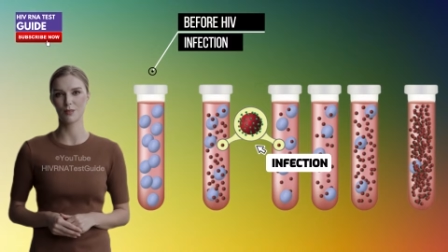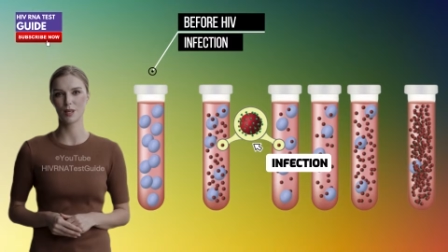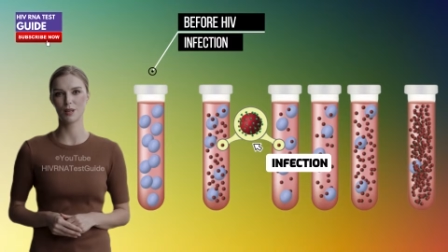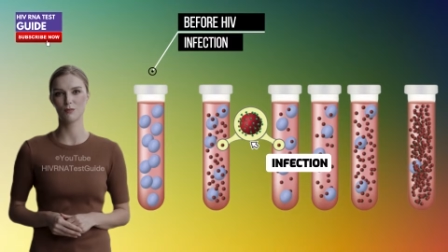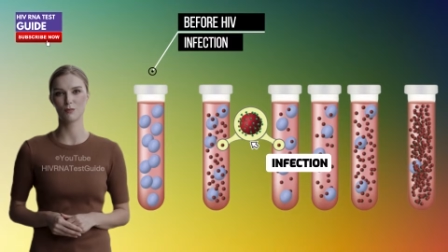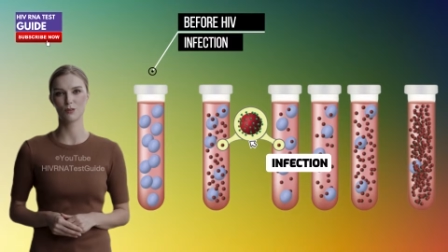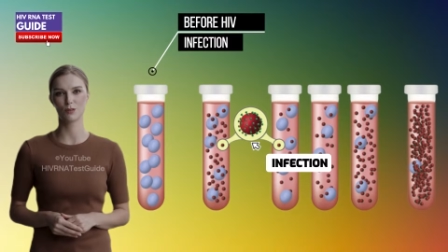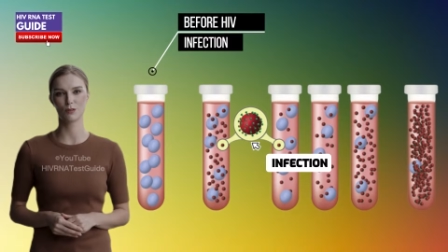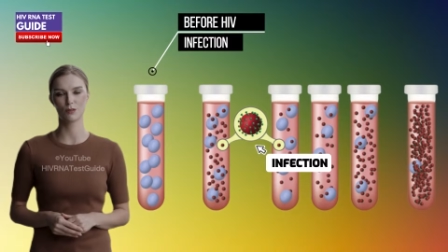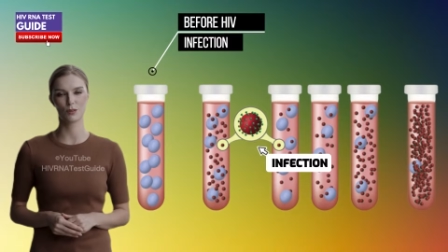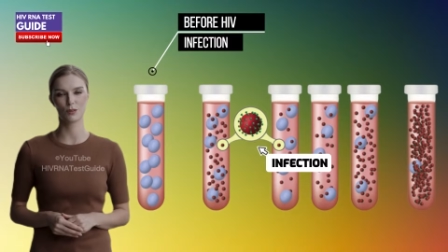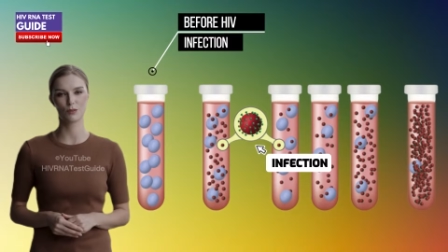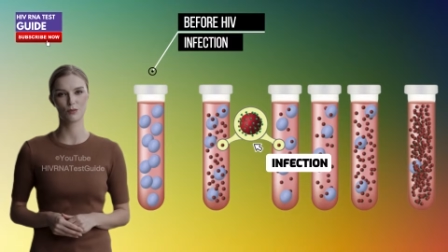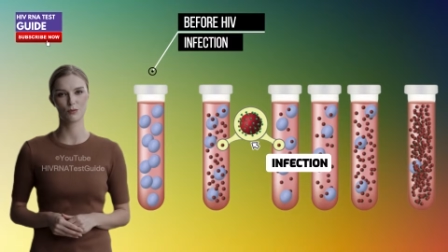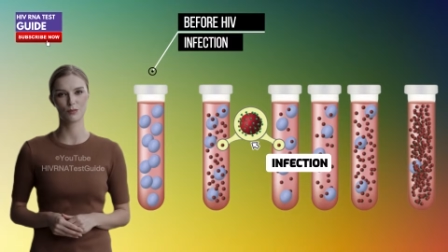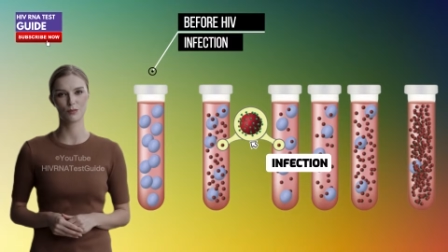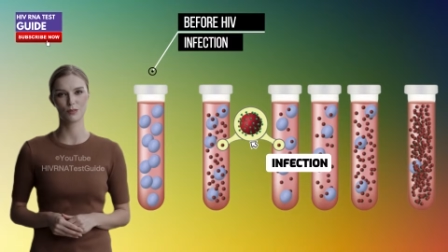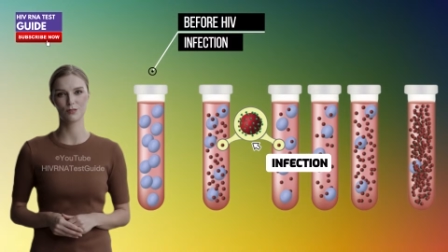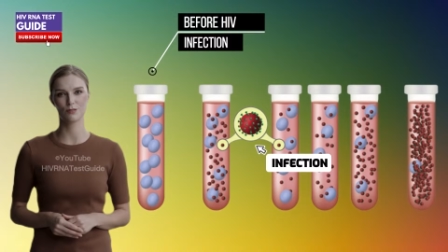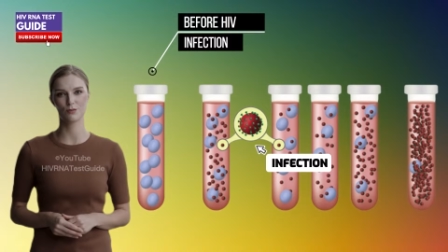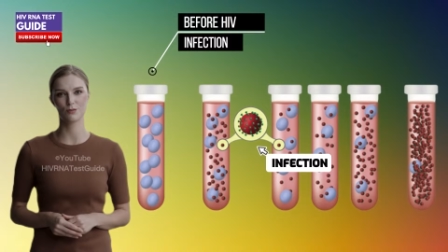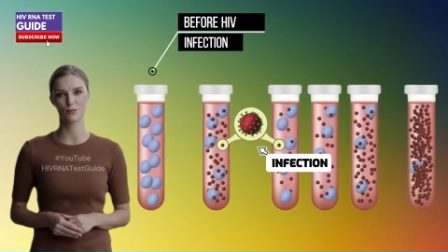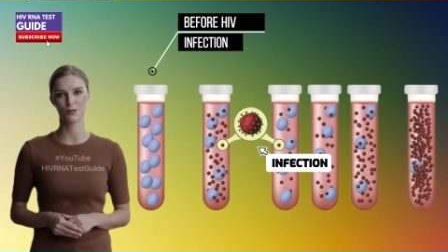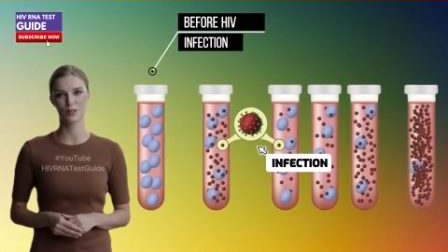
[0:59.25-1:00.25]
viral load
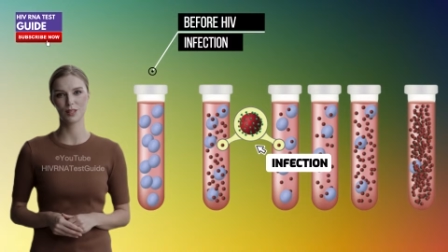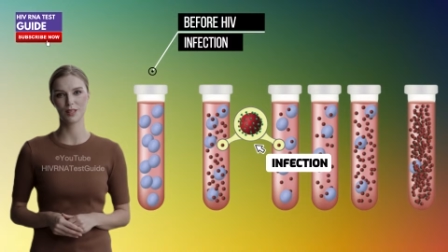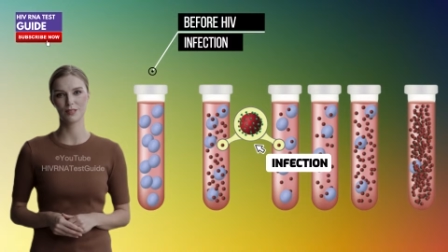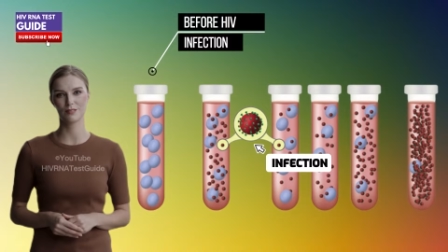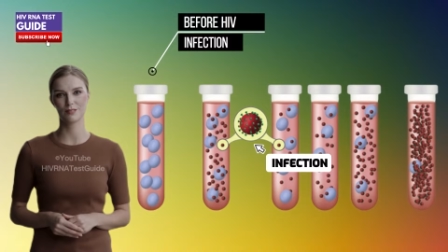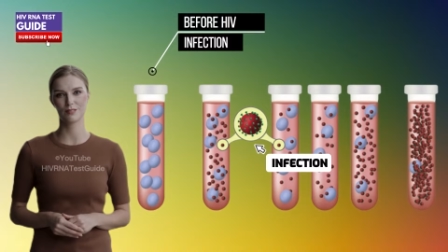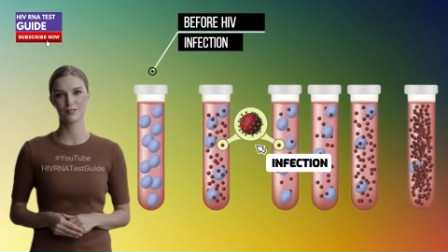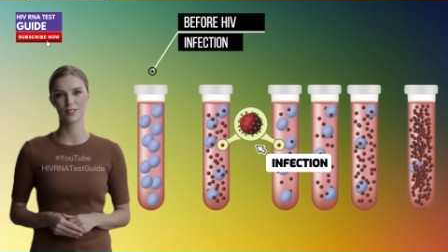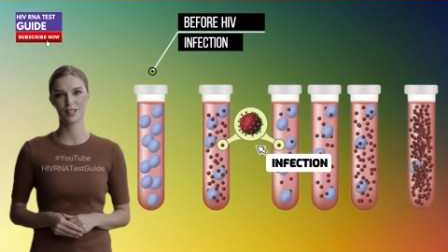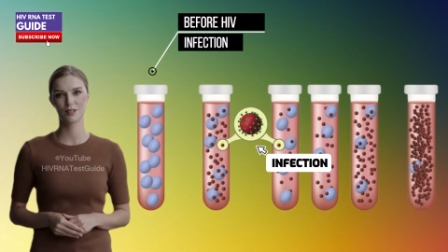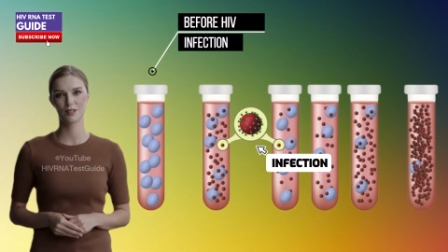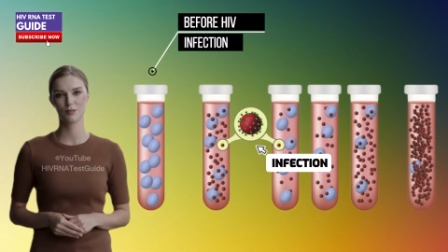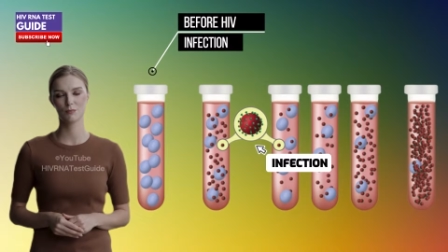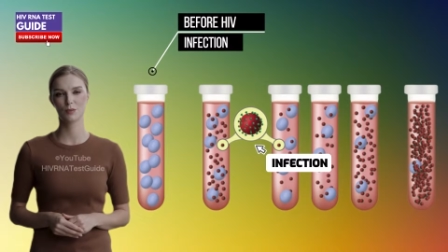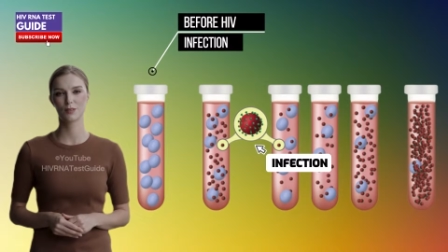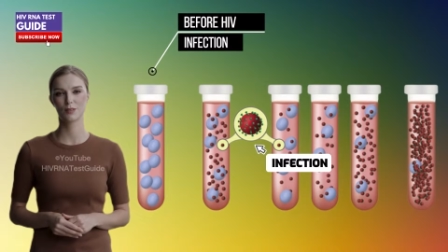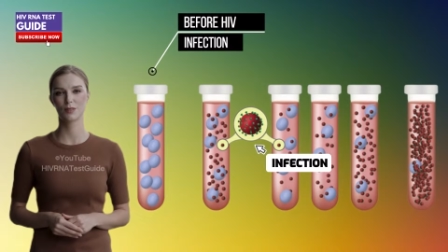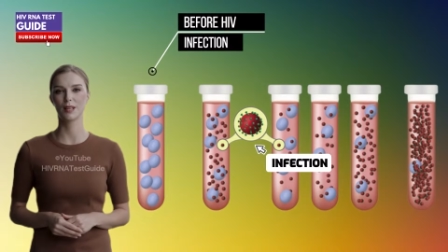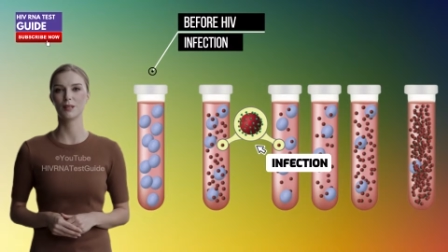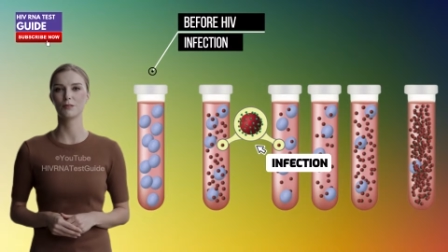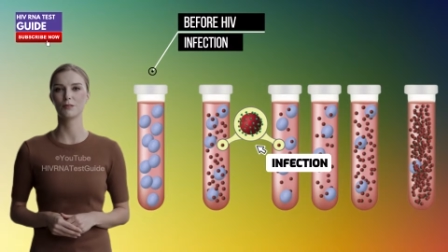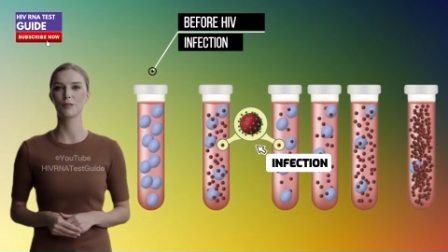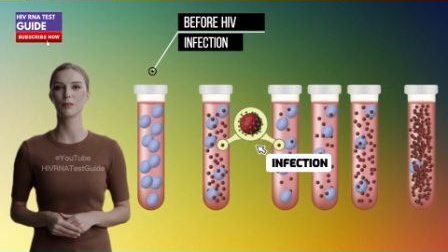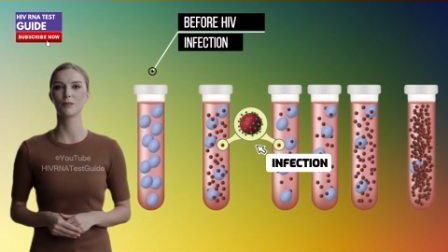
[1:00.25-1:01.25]
to an undetectable
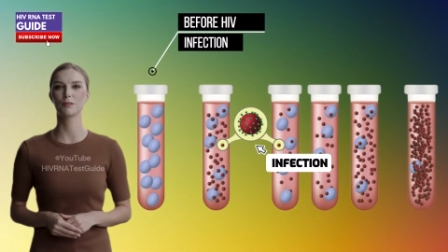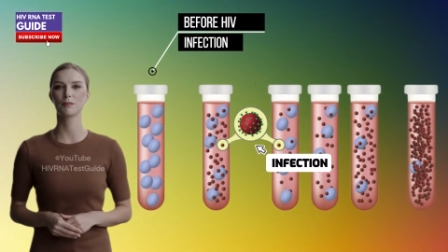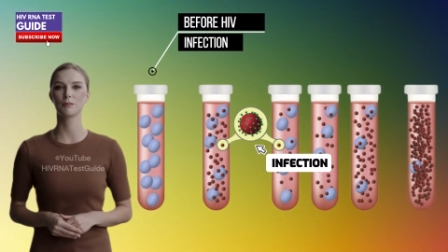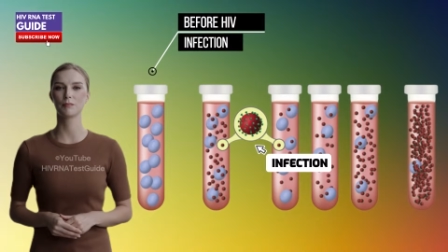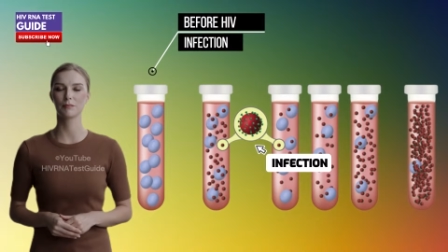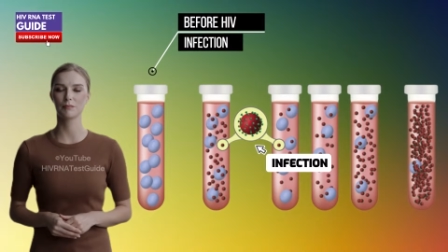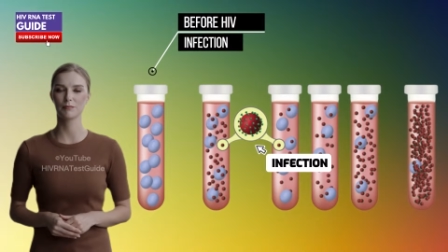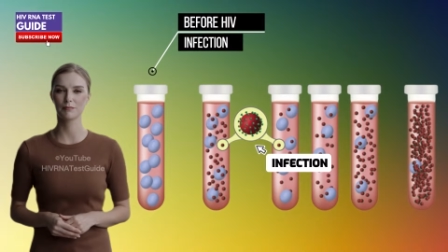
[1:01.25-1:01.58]
level.